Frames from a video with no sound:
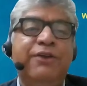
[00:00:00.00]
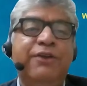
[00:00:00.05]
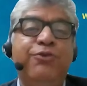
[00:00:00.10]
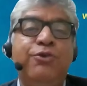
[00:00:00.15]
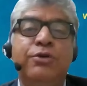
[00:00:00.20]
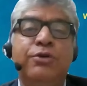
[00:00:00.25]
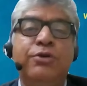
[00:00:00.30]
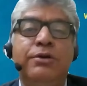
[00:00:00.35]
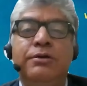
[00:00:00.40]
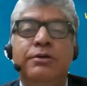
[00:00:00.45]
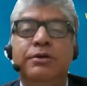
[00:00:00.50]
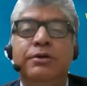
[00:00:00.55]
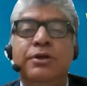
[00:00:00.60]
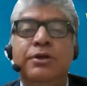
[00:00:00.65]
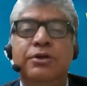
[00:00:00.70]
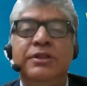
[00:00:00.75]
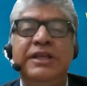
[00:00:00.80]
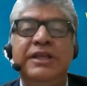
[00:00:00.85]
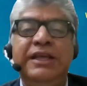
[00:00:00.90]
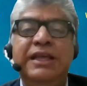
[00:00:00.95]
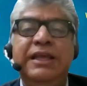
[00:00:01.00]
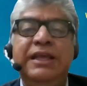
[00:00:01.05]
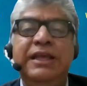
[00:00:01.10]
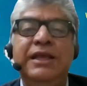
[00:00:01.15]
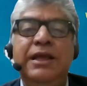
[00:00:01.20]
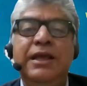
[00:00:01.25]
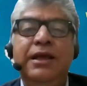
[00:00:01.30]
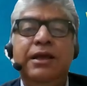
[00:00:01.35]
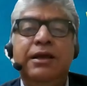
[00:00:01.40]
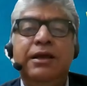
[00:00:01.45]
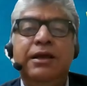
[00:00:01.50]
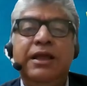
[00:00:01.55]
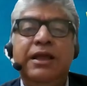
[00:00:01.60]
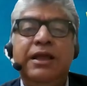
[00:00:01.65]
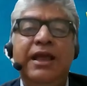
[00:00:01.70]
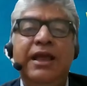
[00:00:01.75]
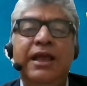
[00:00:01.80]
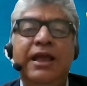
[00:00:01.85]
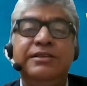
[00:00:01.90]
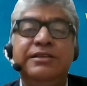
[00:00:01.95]
therefore, the
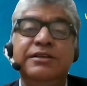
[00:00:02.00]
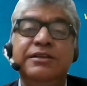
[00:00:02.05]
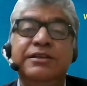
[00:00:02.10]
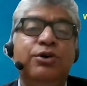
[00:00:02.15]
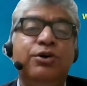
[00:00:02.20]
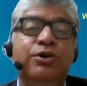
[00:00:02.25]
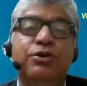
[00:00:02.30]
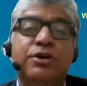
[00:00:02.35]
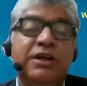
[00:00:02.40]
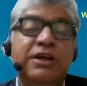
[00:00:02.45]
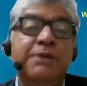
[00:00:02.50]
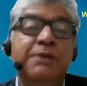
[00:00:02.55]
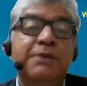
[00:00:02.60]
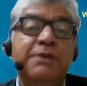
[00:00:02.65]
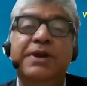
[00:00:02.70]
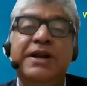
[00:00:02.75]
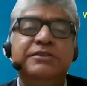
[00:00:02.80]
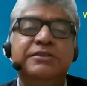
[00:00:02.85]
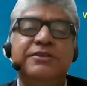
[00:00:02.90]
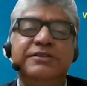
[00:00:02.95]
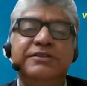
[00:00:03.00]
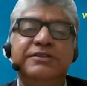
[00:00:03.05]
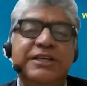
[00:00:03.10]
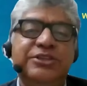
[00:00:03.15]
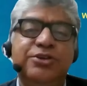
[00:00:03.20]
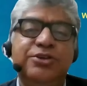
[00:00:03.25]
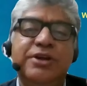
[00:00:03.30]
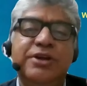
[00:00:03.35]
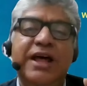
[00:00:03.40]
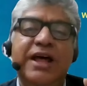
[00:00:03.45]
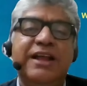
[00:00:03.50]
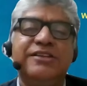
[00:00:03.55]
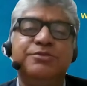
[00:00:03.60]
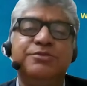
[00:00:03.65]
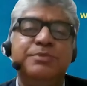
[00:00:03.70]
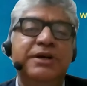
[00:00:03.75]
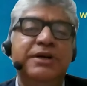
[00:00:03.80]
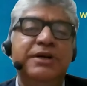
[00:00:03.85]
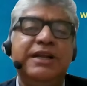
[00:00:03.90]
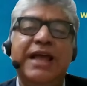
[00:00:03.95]
cases or complaints of sexual
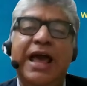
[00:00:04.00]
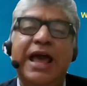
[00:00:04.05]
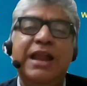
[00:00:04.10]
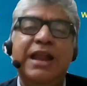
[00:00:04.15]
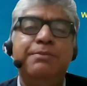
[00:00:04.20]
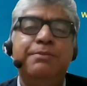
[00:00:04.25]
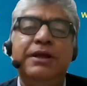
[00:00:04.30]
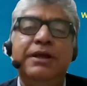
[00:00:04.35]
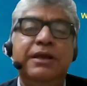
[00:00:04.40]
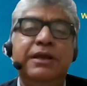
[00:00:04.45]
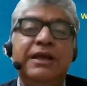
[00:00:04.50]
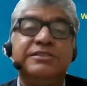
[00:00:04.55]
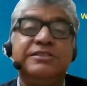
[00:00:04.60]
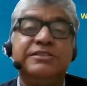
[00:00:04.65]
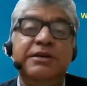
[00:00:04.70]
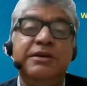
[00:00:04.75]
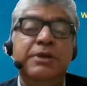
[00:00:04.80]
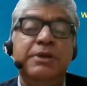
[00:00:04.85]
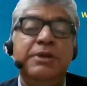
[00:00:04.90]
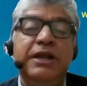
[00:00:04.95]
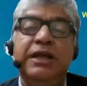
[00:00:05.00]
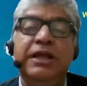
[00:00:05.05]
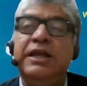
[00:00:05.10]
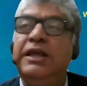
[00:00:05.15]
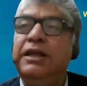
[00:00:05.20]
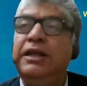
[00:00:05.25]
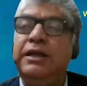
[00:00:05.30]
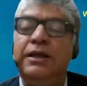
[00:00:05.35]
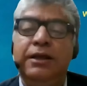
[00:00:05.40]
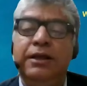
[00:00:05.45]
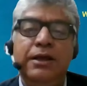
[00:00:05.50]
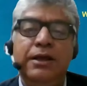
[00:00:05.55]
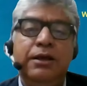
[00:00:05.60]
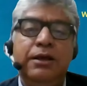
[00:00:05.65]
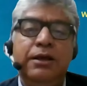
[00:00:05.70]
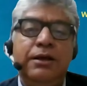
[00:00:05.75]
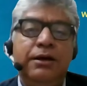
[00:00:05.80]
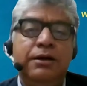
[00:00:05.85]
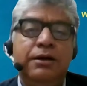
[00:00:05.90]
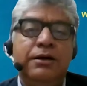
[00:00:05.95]
harassment can be extremely
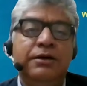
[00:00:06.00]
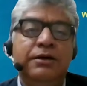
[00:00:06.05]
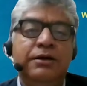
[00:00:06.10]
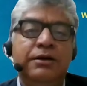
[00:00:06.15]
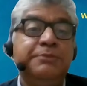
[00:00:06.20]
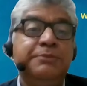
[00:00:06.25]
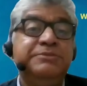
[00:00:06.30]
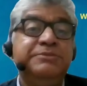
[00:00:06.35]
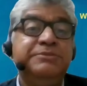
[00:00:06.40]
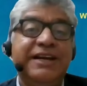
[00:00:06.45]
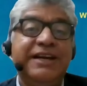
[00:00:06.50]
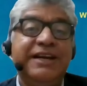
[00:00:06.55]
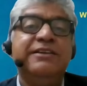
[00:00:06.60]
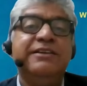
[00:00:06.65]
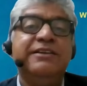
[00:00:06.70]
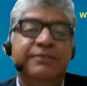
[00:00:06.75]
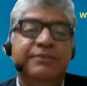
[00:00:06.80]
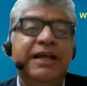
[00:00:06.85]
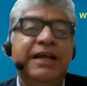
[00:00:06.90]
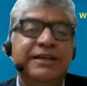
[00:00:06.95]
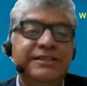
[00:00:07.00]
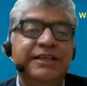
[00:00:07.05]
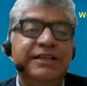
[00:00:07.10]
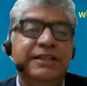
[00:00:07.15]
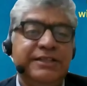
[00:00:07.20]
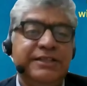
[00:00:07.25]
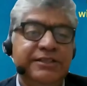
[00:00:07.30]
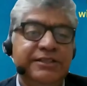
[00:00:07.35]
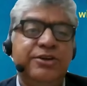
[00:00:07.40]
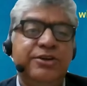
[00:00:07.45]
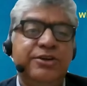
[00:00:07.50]
subjective in that sense.